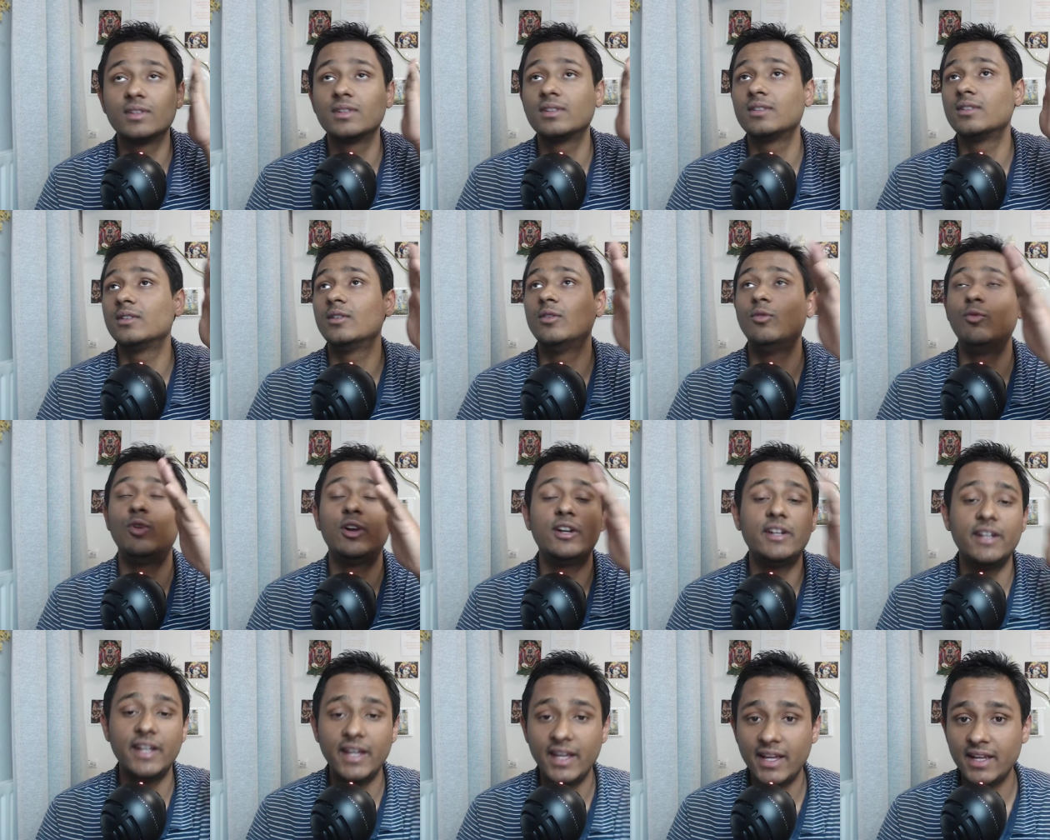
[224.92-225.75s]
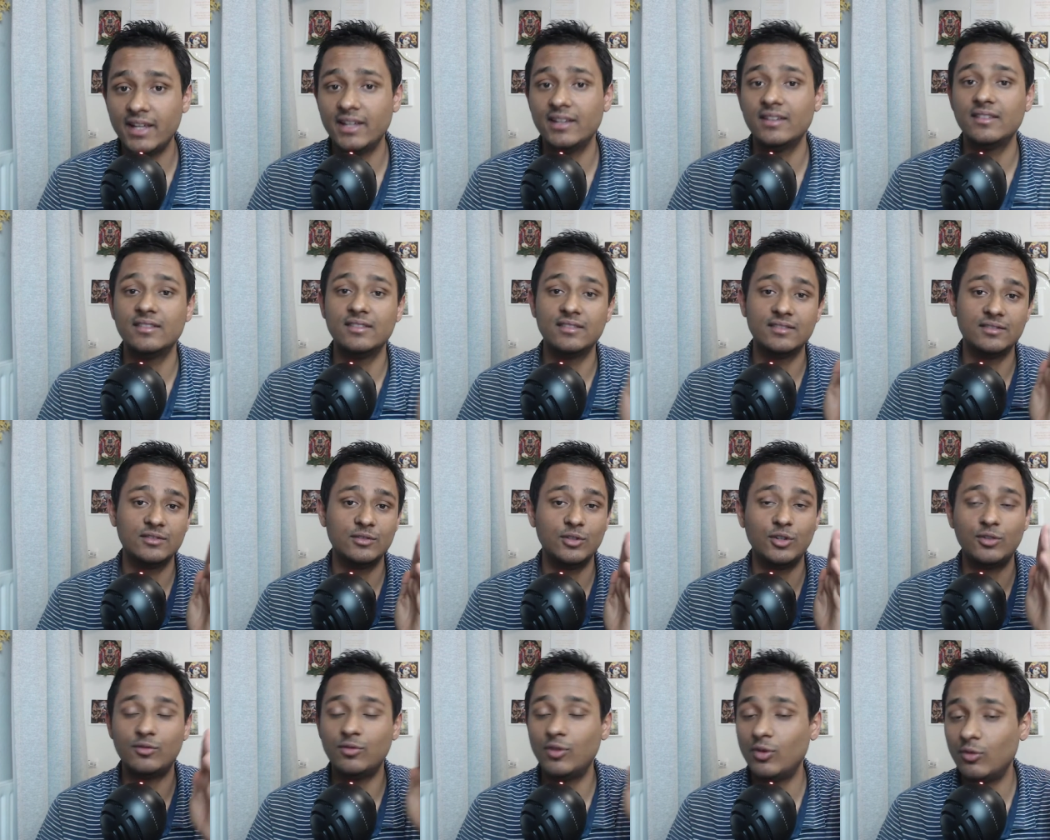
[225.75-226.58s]
one day,
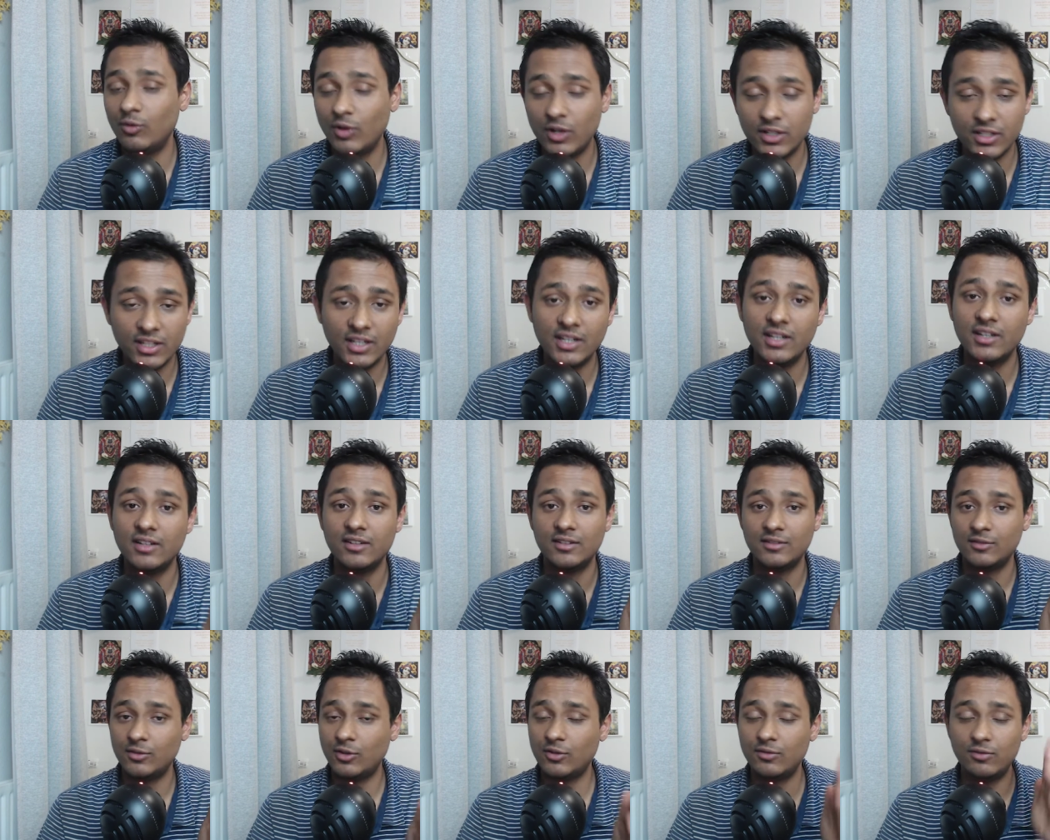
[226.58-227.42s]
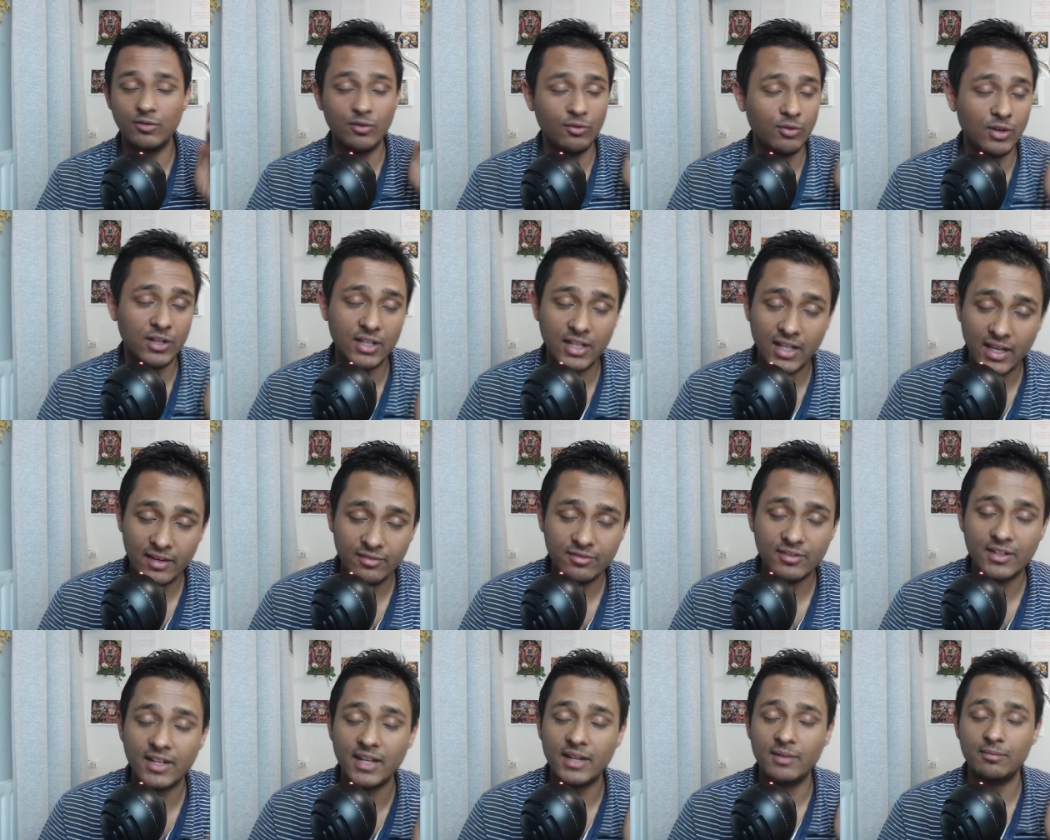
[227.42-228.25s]
not for one year, not for one
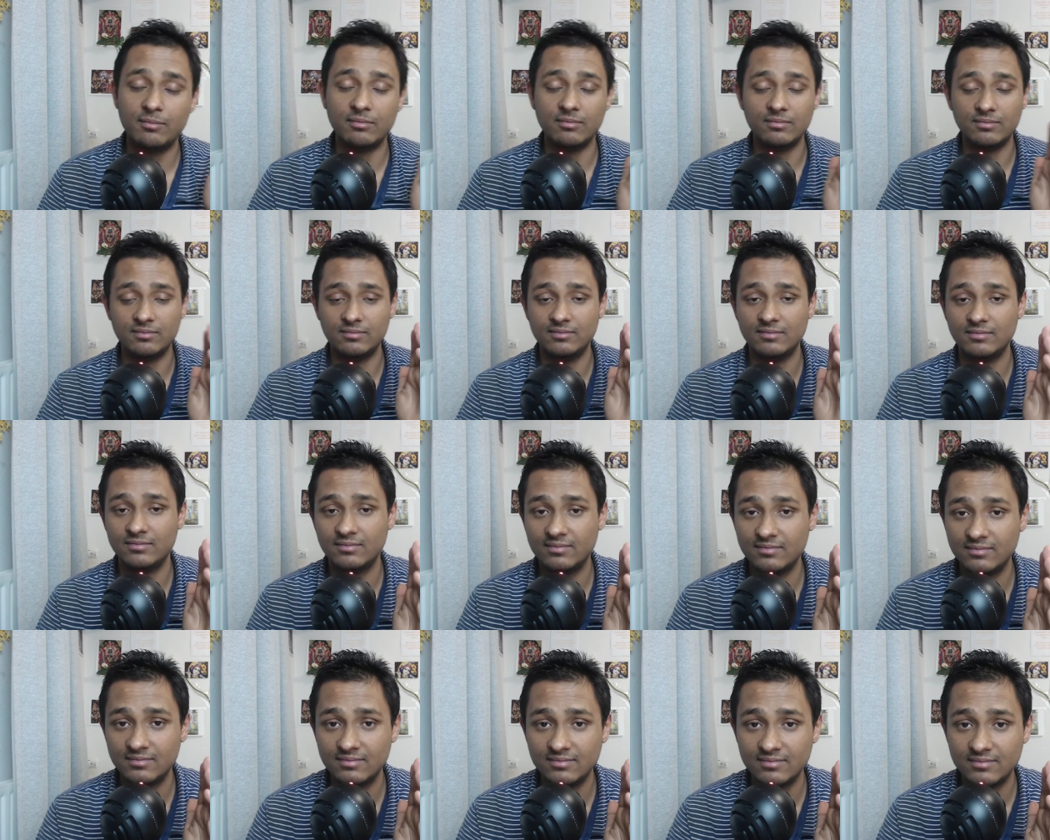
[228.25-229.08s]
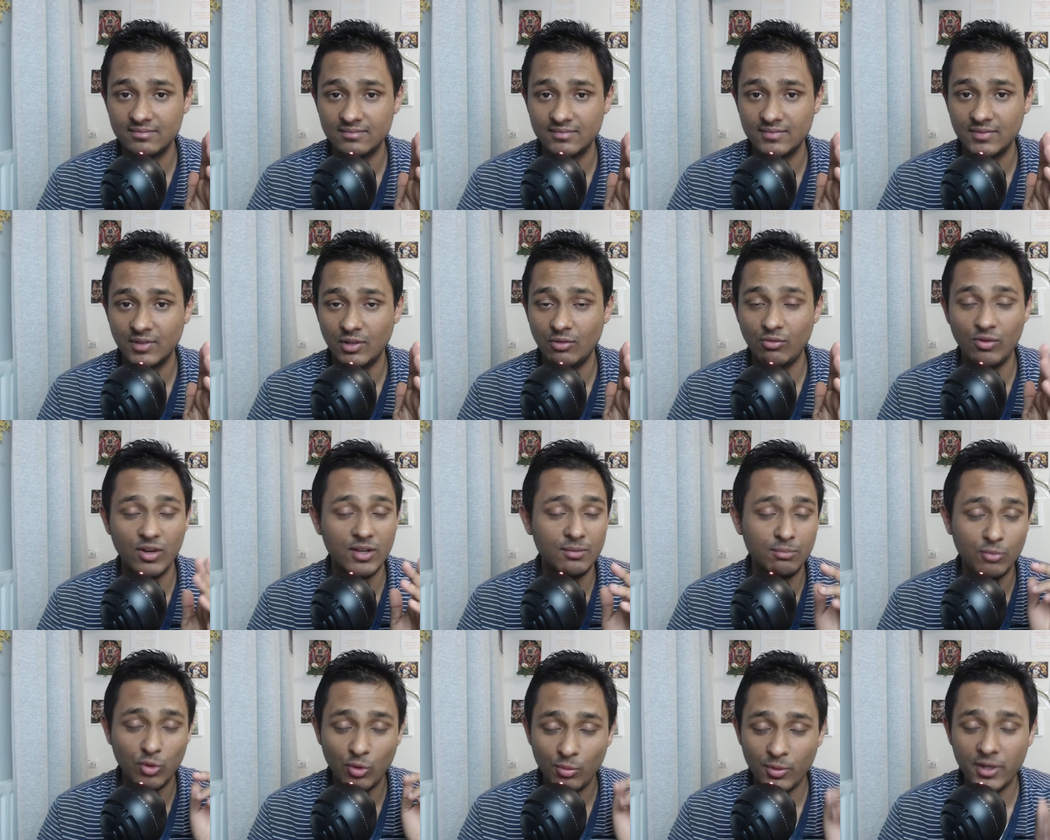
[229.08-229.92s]
lifetime, one
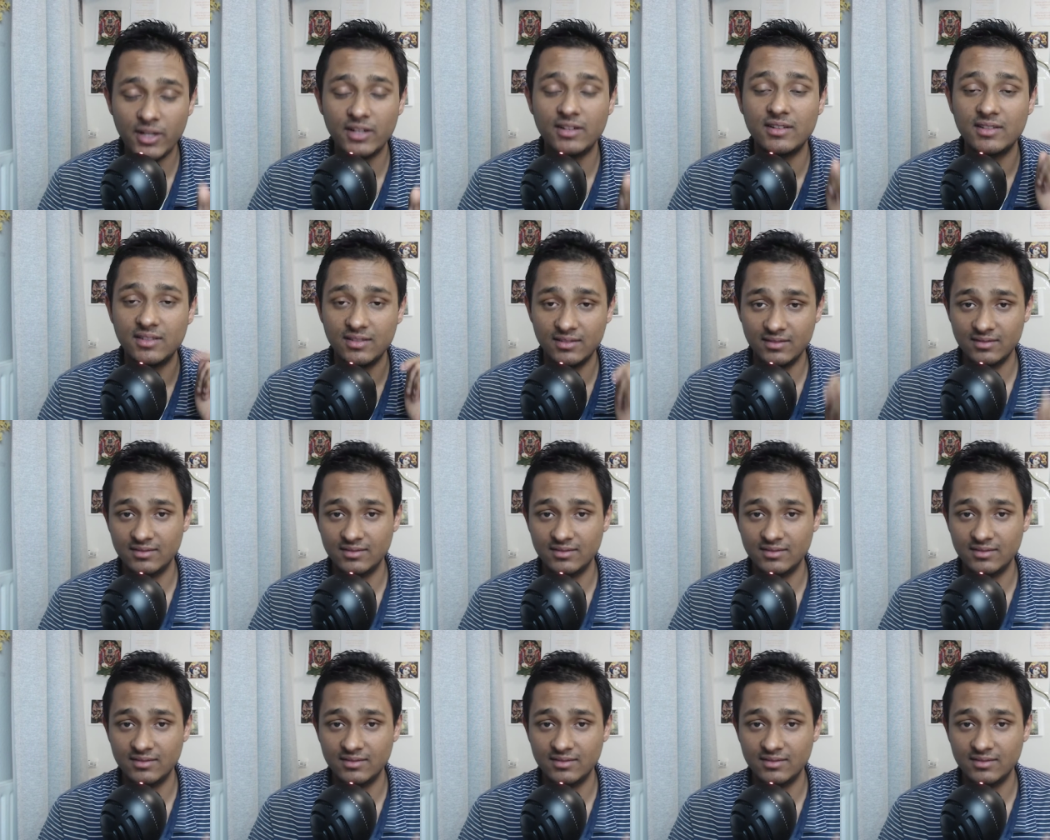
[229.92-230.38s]
moment.